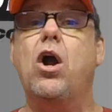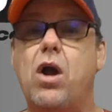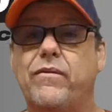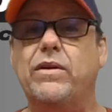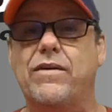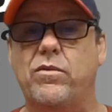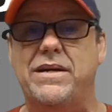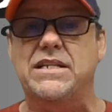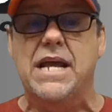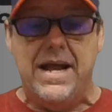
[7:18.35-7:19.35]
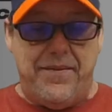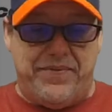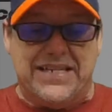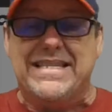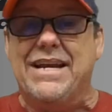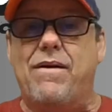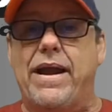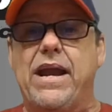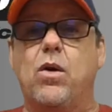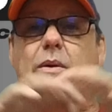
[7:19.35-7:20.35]
Comfort level means this thing
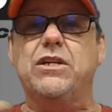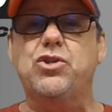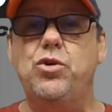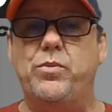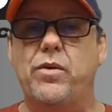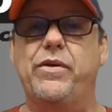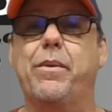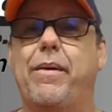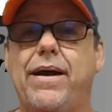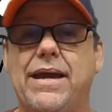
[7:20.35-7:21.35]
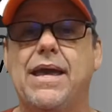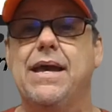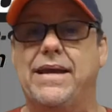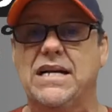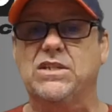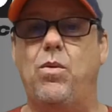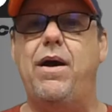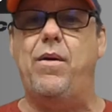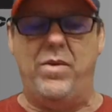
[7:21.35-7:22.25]
right here, when it's hooped over your bike, guess what?